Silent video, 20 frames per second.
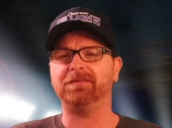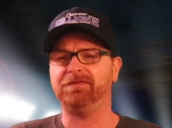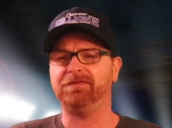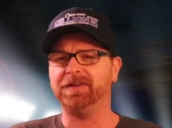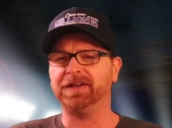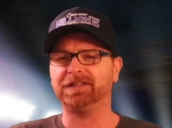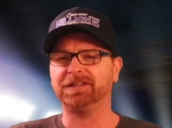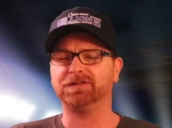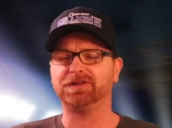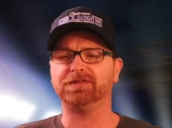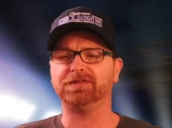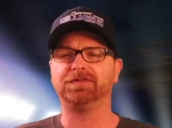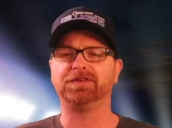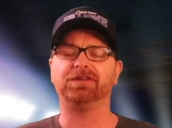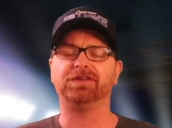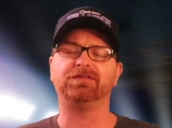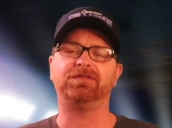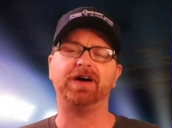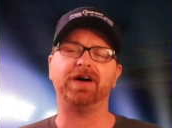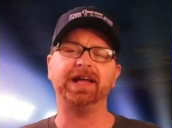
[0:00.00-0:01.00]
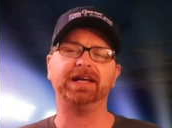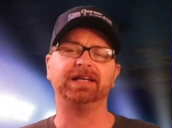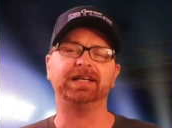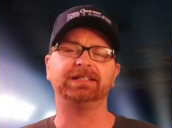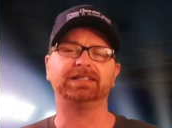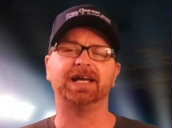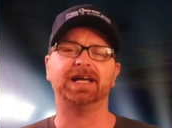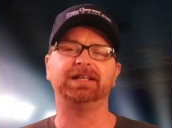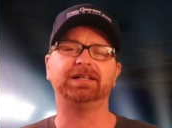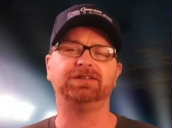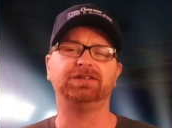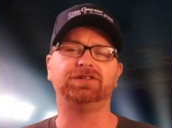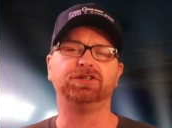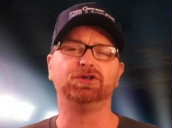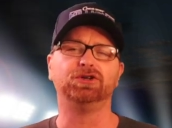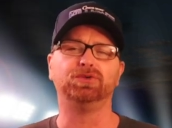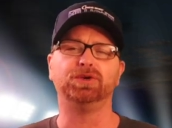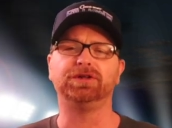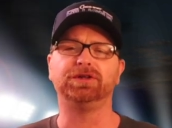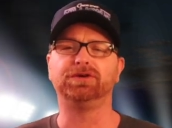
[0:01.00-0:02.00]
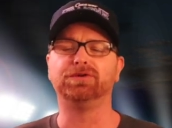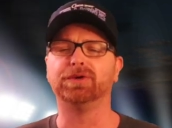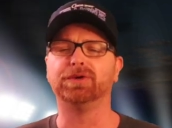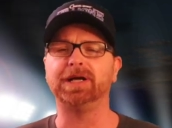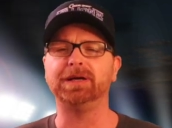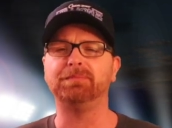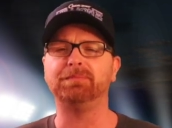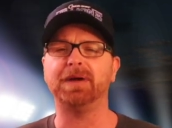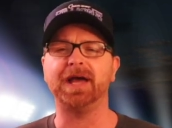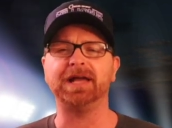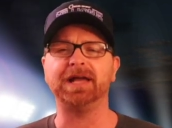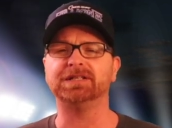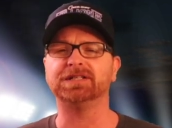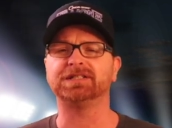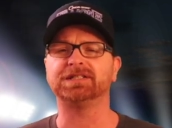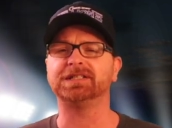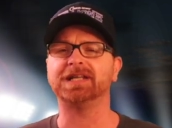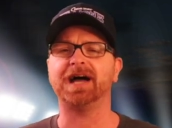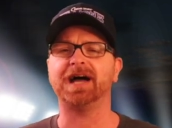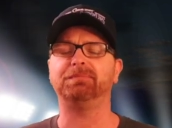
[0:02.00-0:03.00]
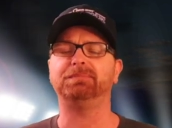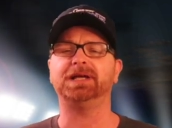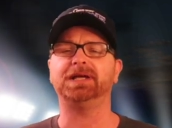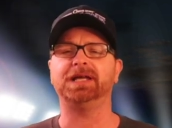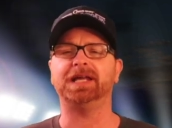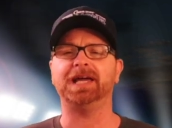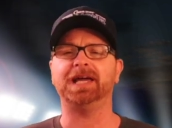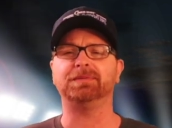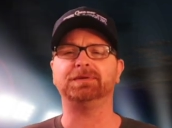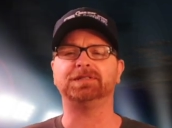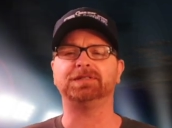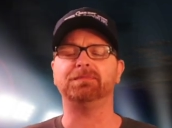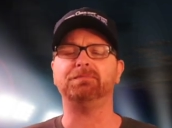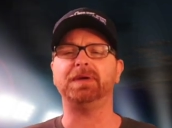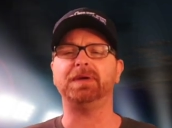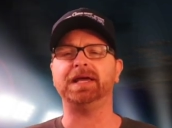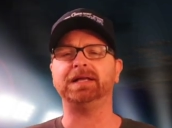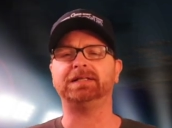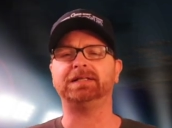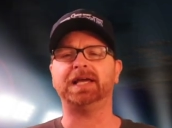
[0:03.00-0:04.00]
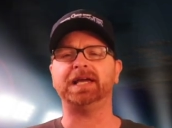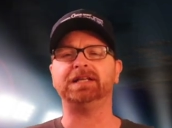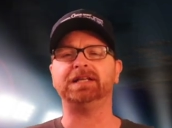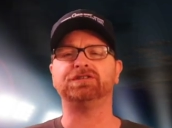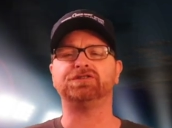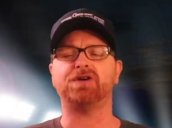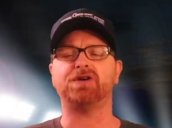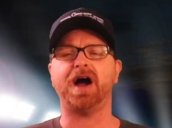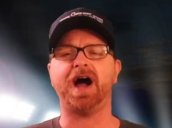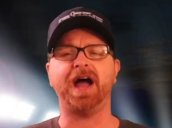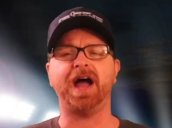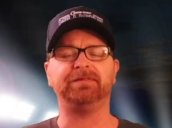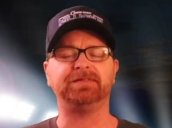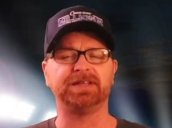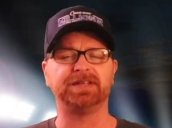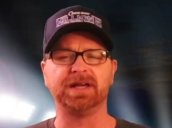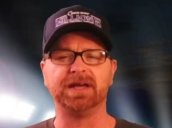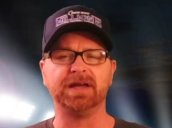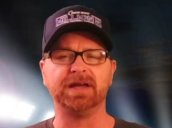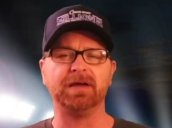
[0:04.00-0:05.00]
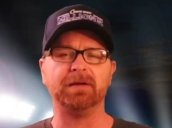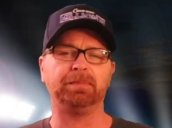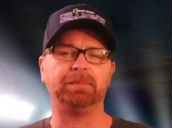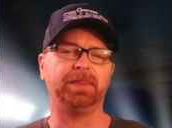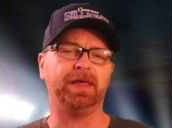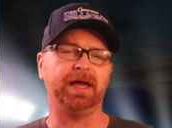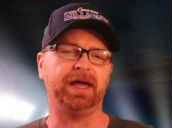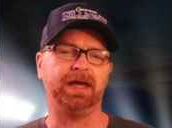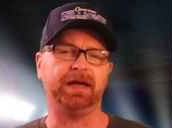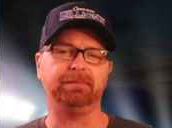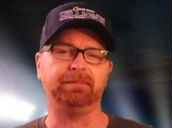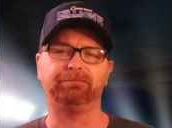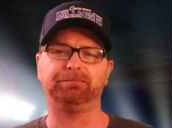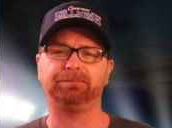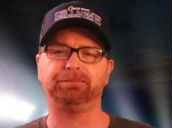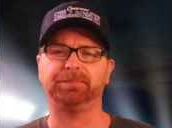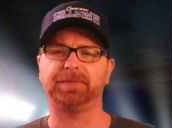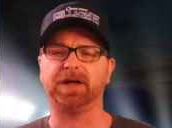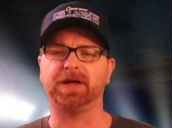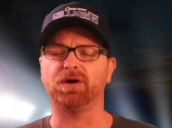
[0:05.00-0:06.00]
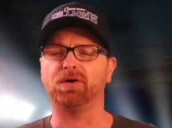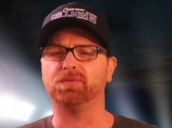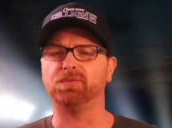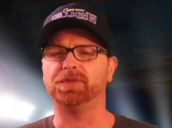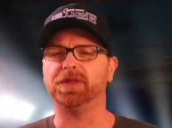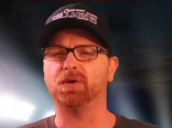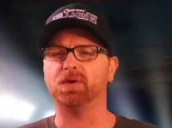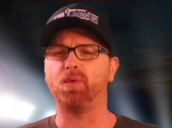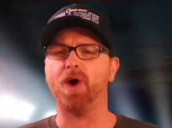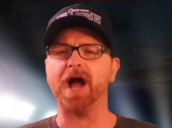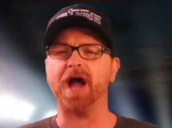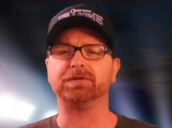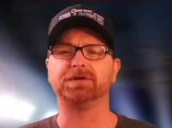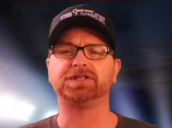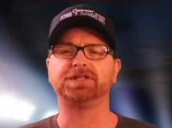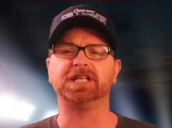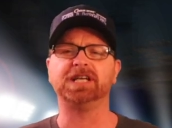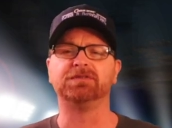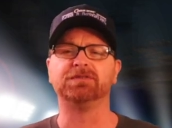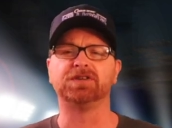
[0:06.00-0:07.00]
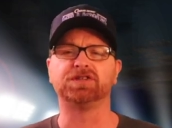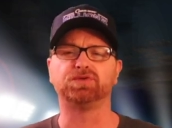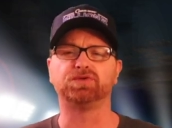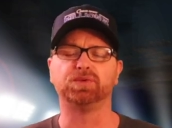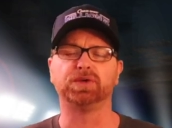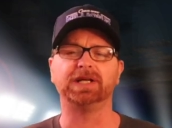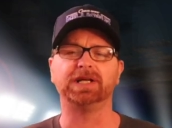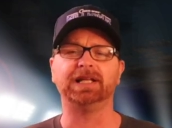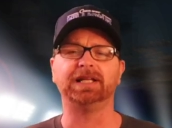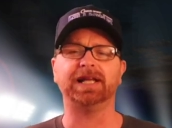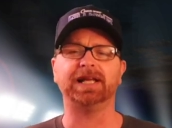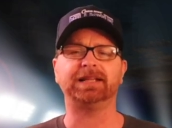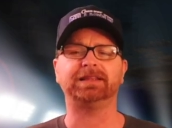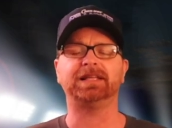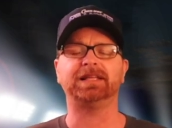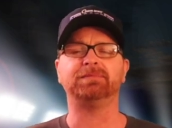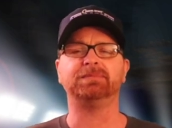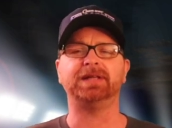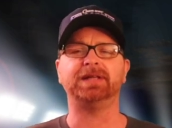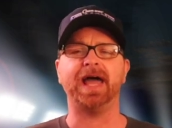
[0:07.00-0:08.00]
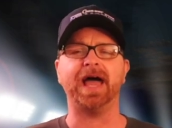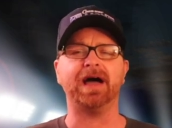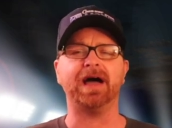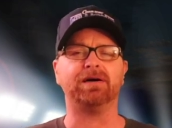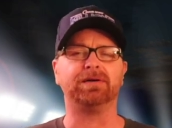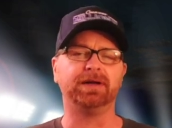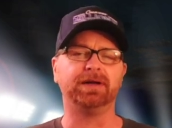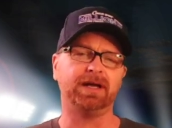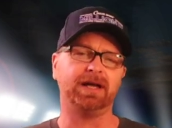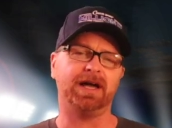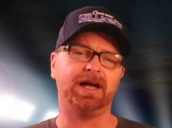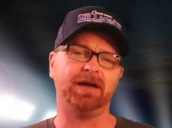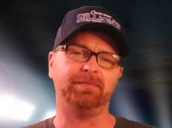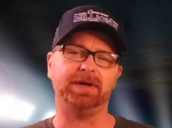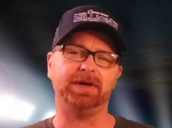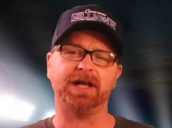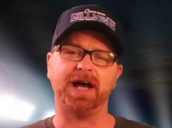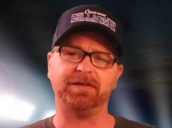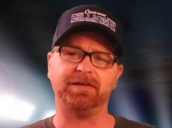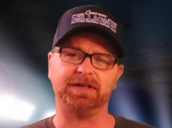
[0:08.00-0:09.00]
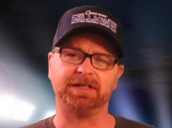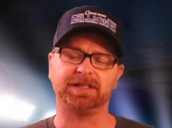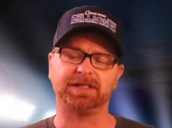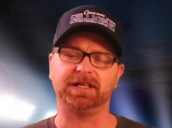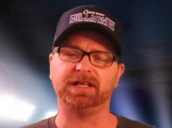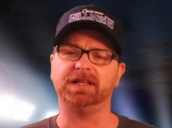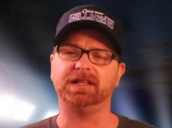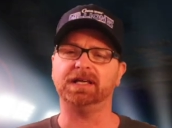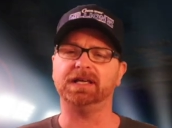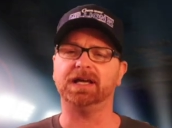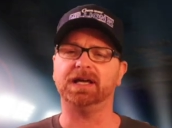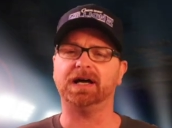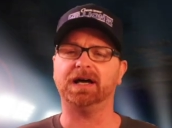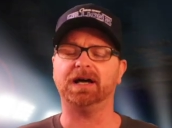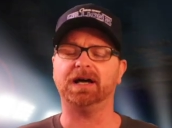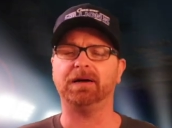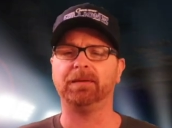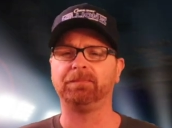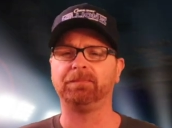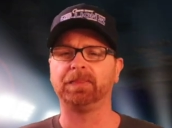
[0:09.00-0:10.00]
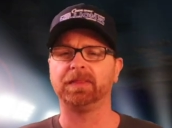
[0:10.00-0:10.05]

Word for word: victory for the Vikings had to do with Green Bay just not being able to maintain drives. They their their wide receivers really let them down. I mean, obviously the uh,